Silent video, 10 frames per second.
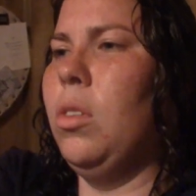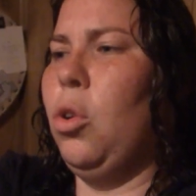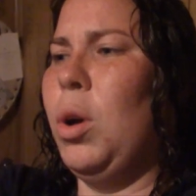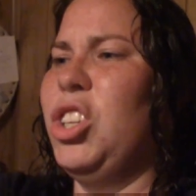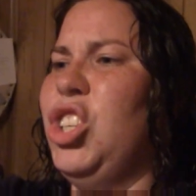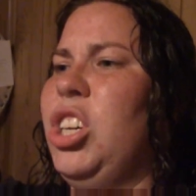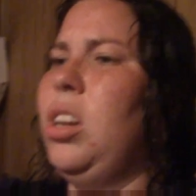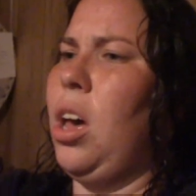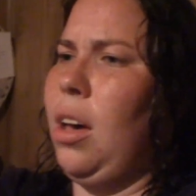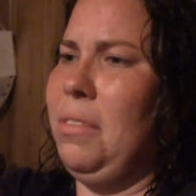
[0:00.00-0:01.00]

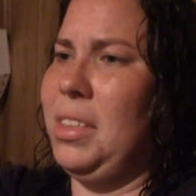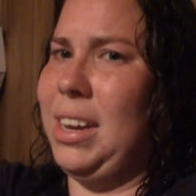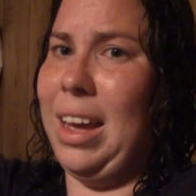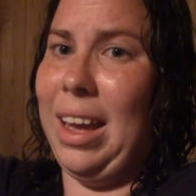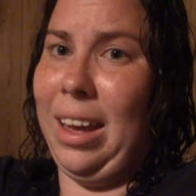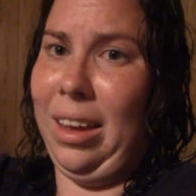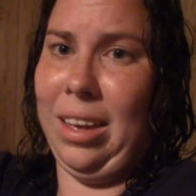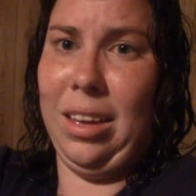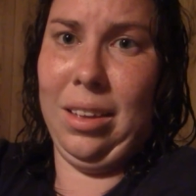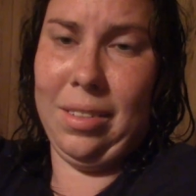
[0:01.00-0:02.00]
Question of the day
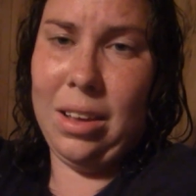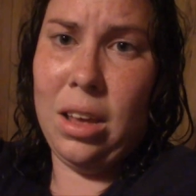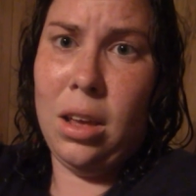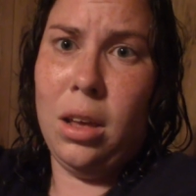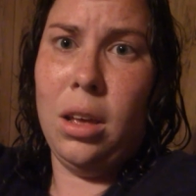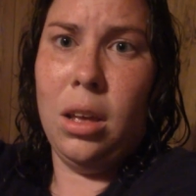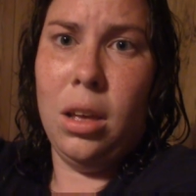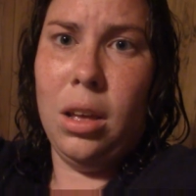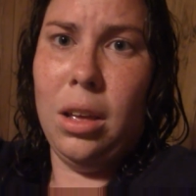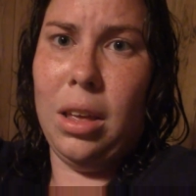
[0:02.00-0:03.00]
is,
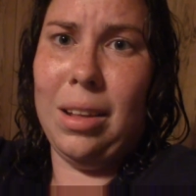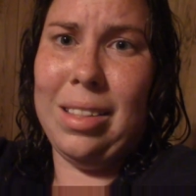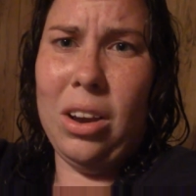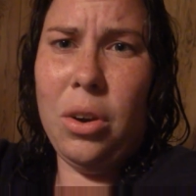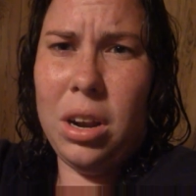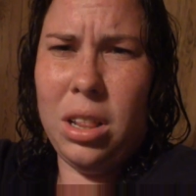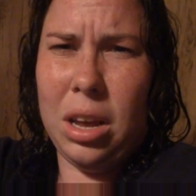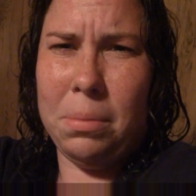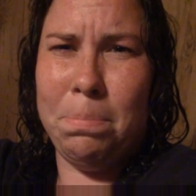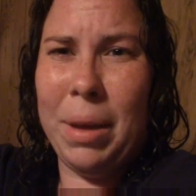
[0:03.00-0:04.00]
is there any
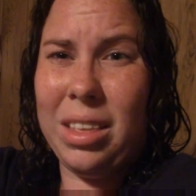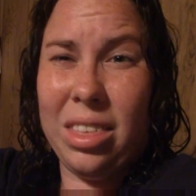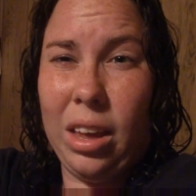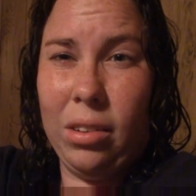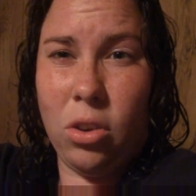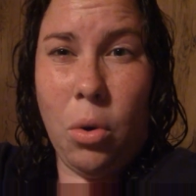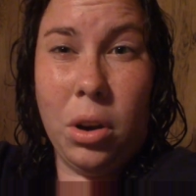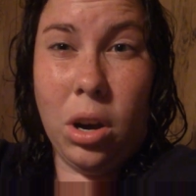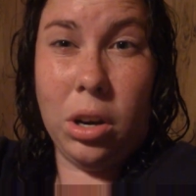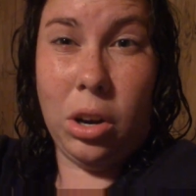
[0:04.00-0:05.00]
like big things
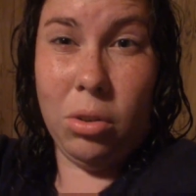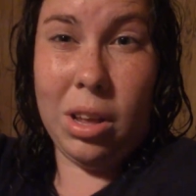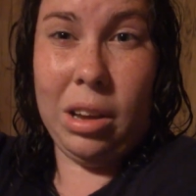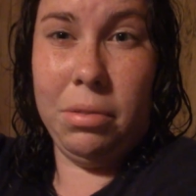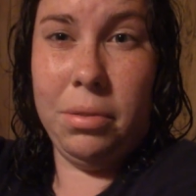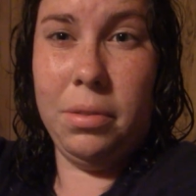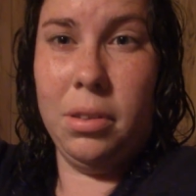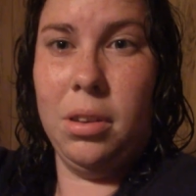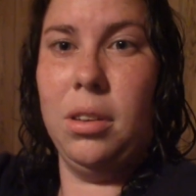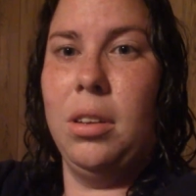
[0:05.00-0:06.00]
going on in your life?
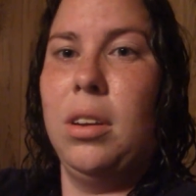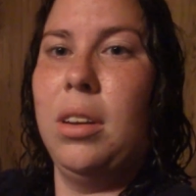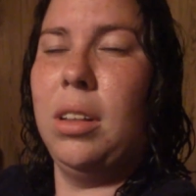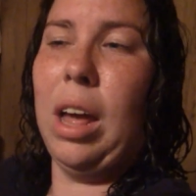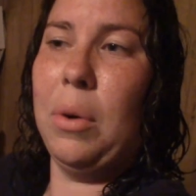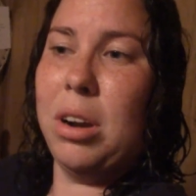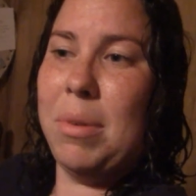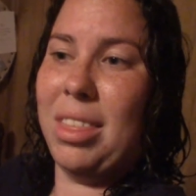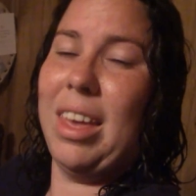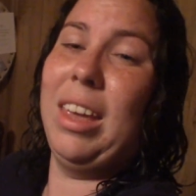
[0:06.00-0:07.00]
I want to
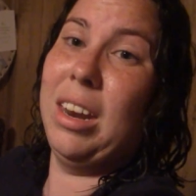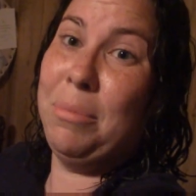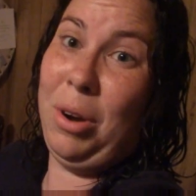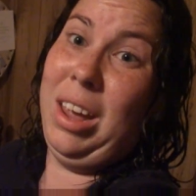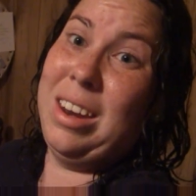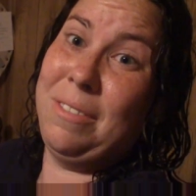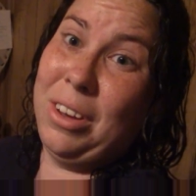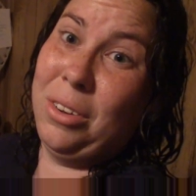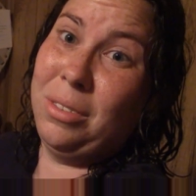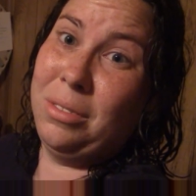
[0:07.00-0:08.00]
be thinking and praying of
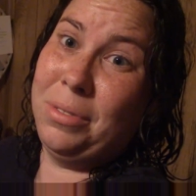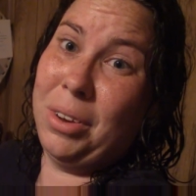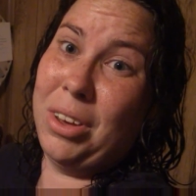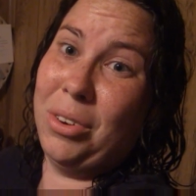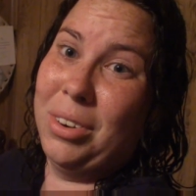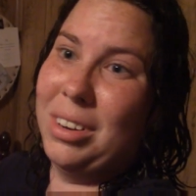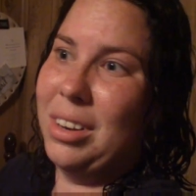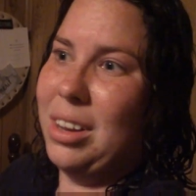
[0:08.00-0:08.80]
you for you.